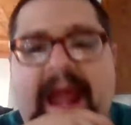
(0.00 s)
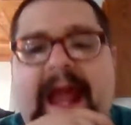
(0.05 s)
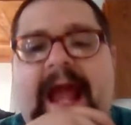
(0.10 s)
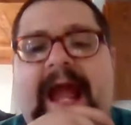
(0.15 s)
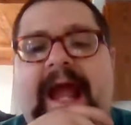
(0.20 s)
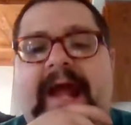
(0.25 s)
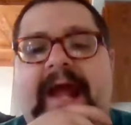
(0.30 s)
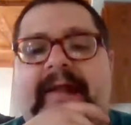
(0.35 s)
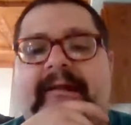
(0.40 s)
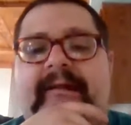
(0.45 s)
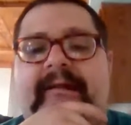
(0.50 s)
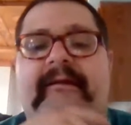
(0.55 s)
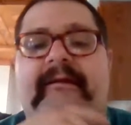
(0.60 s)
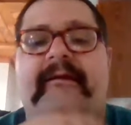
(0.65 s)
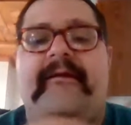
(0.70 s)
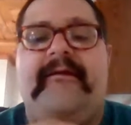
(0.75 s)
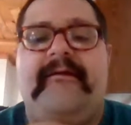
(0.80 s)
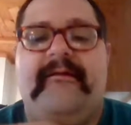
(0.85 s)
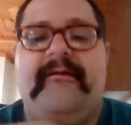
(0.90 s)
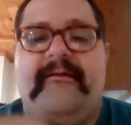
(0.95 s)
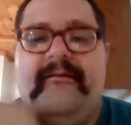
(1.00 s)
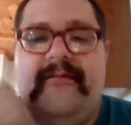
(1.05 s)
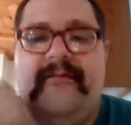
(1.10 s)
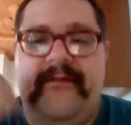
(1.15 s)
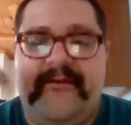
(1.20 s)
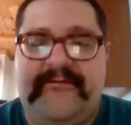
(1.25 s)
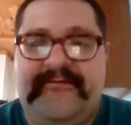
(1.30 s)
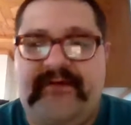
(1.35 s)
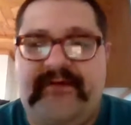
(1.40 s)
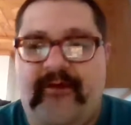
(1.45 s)
And
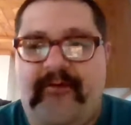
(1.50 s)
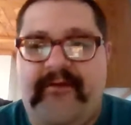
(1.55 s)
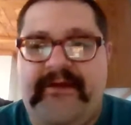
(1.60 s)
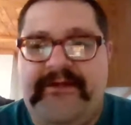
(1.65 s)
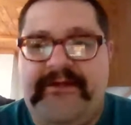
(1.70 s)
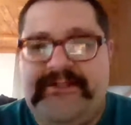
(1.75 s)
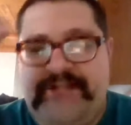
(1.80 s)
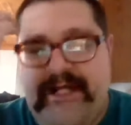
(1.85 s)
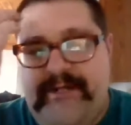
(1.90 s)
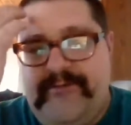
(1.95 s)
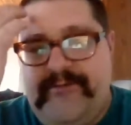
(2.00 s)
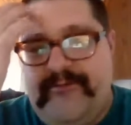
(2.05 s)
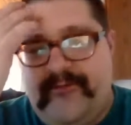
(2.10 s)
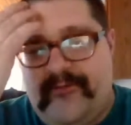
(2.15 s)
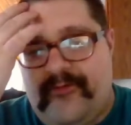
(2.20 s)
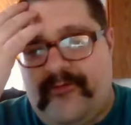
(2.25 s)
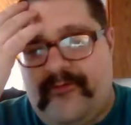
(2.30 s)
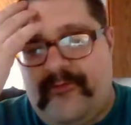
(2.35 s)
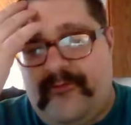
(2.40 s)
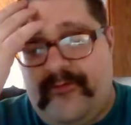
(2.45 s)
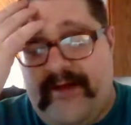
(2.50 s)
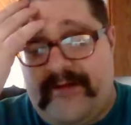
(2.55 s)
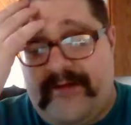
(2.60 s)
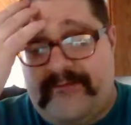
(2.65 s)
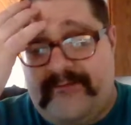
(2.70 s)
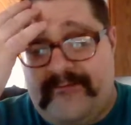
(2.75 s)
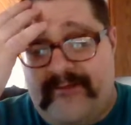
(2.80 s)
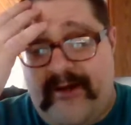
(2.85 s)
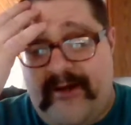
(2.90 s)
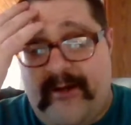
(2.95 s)
the attorney general at
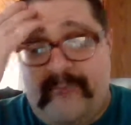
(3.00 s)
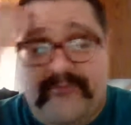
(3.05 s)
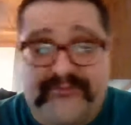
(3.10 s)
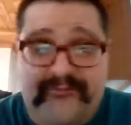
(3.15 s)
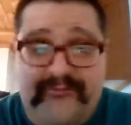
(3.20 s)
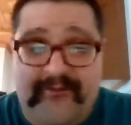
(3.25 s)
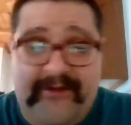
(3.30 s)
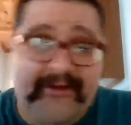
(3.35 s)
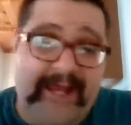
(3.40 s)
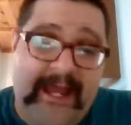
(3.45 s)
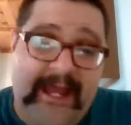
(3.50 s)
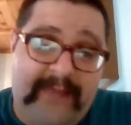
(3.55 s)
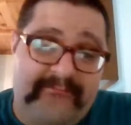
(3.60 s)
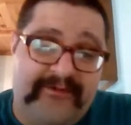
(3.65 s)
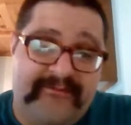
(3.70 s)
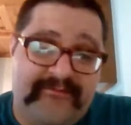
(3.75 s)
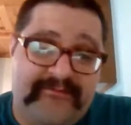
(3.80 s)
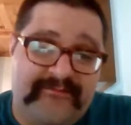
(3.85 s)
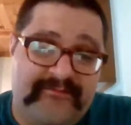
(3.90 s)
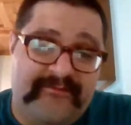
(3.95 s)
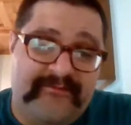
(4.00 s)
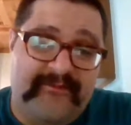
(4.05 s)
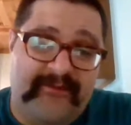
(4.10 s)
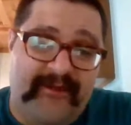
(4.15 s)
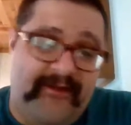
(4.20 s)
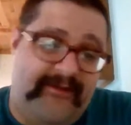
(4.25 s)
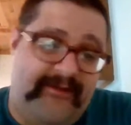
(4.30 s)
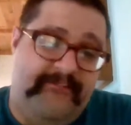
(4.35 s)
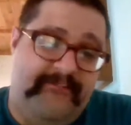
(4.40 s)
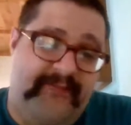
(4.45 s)
the time was Greg Abbott.
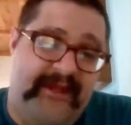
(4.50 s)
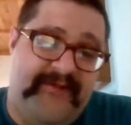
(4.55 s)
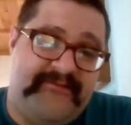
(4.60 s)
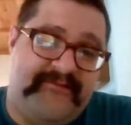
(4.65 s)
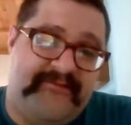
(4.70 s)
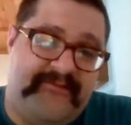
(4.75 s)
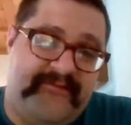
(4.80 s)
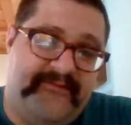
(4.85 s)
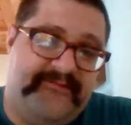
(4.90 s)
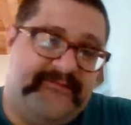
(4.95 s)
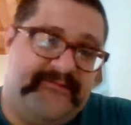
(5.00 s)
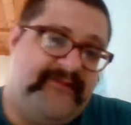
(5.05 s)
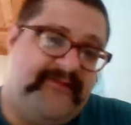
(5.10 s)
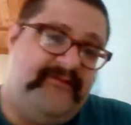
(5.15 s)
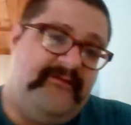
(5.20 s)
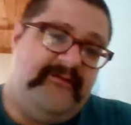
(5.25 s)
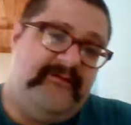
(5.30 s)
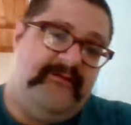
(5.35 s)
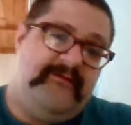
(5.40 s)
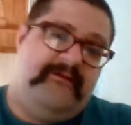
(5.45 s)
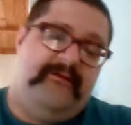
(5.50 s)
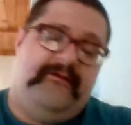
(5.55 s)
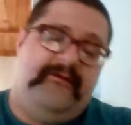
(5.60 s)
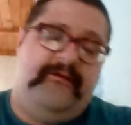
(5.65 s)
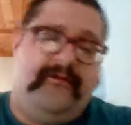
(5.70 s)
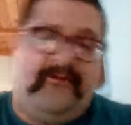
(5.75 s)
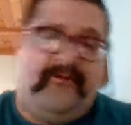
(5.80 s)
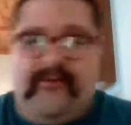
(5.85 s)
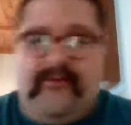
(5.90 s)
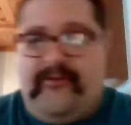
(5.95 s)
And he basically said,
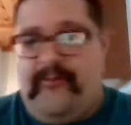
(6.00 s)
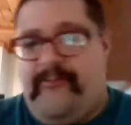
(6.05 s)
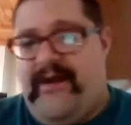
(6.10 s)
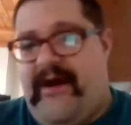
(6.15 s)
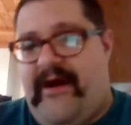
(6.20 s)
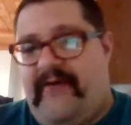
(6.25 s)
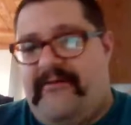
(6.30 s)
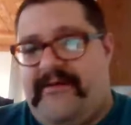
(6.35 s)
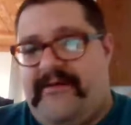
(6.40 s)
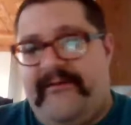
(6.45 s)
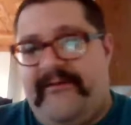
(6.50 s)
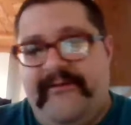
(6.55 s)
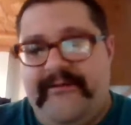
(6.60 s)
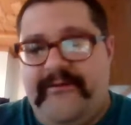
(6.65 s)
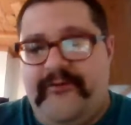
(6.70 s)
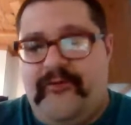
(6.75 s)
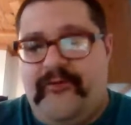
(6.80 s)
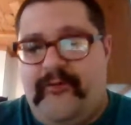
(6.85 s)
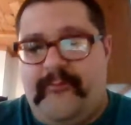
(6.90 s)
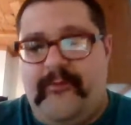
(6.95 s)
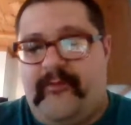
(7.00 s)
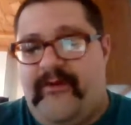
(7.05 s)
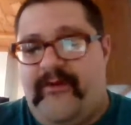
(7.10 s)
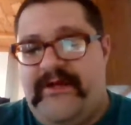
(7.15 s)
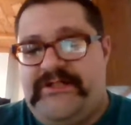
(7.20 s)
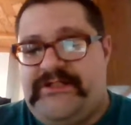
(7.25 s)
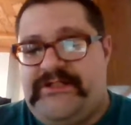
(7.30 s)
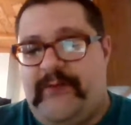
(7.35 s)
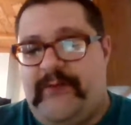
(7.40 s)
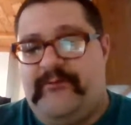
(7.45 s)
about illegal
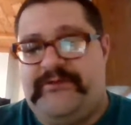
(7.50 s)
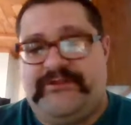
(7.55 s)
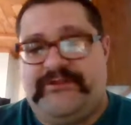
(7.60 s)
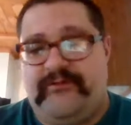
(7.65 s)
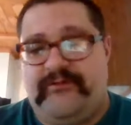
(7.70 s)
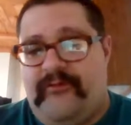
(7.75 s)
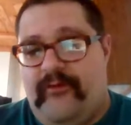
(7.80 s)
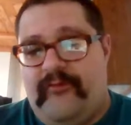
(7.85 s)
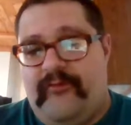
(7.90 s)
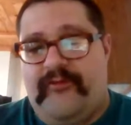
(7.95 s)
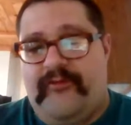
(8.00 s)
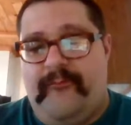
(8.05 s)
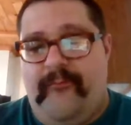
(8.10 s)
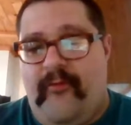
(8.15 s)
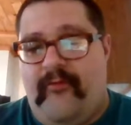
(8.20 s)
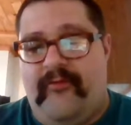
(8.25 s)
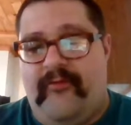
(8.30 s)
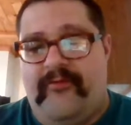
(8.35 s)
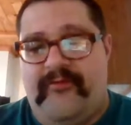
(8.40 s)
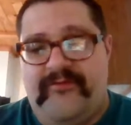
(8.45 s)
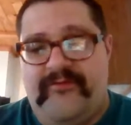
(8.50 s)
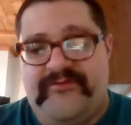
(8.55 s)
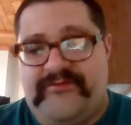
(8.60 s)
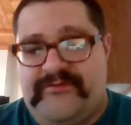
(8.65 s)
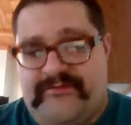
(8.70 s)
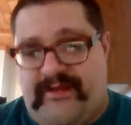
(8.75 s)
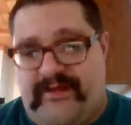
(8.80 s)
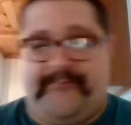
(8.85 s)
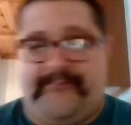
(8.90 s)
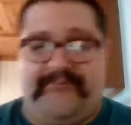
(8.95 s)
immigration, that we should close our borders,
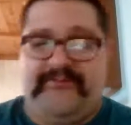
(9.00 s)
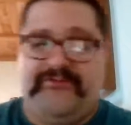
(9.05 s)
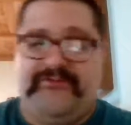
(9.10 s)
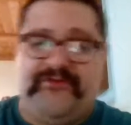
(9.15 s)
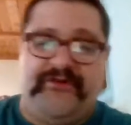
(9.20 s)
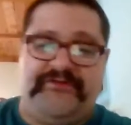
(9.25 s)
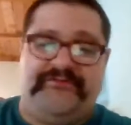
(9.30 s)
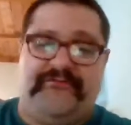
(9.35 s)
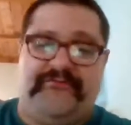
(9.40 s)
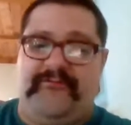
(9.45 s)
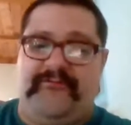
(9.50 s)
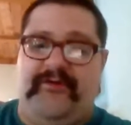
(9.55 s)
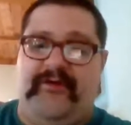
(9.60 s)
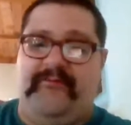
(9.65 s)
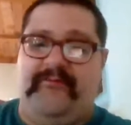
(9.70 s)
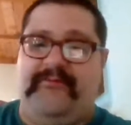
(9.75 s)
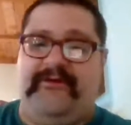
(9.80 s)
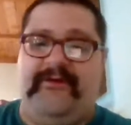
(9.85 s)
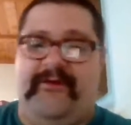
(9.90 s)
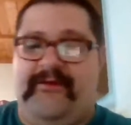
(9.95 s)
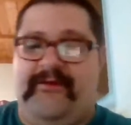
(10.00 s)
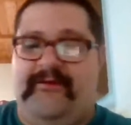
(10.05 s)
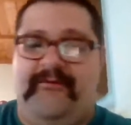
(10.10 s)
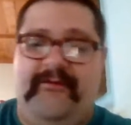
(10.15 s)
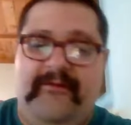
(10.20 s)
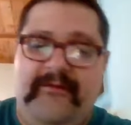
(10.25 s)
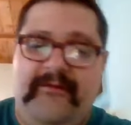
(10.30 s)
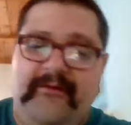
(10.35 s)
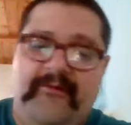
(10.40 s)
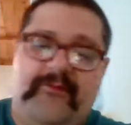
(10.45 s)
stop the drugs from coming in.
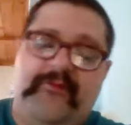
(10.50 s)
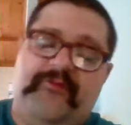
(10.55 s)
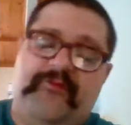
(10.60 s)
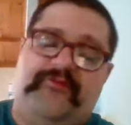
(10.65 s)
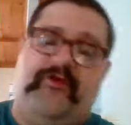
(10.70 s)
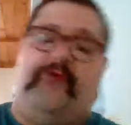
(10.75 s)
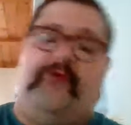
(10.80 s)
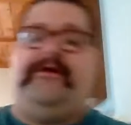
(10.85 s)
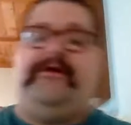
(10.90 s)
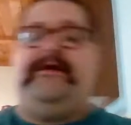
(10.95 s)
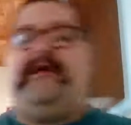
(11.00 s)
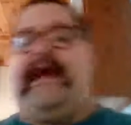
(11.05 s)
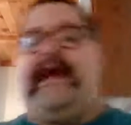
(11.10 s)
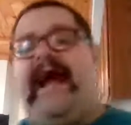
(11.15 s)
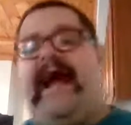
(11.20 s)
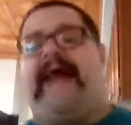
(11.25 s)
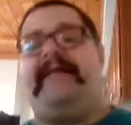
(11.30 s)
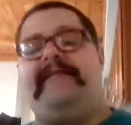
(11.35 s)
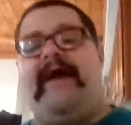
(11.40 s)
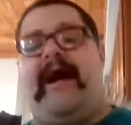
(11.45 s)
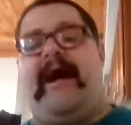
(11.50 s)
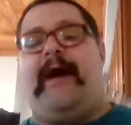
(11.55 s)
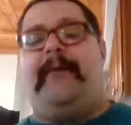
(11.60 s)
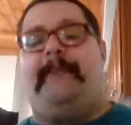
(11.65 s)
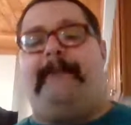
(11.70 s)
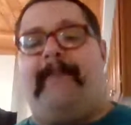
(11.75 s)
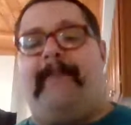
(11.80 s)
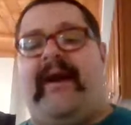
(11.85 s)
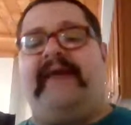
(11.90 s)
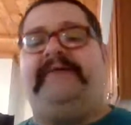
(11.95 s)
So he had that
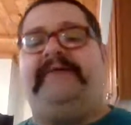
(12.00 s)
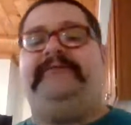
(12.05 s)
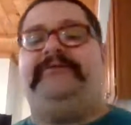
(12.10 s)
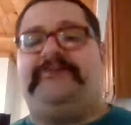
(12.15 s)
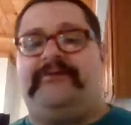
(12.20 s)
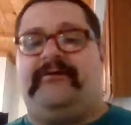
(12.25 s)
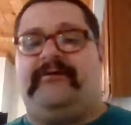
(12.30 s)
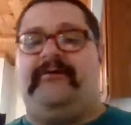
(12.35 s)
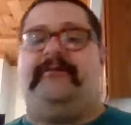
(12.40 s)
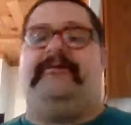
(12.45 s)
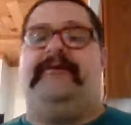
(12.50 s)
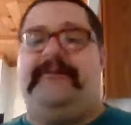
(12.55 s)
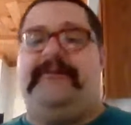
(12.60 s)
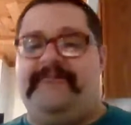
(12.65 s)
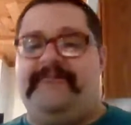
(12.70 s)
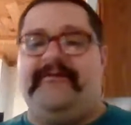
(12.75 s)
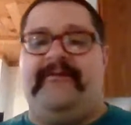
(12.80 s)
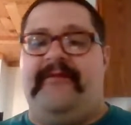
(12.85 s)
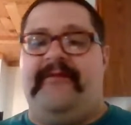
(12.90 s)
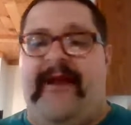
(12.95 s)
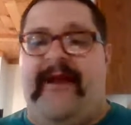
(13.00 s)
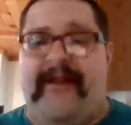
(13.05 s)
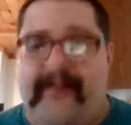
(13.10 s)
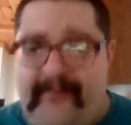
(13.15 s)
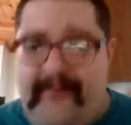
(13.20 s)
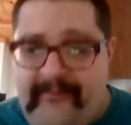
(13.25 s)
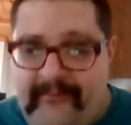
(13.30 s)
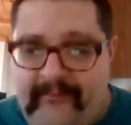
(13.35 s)
mantra even then.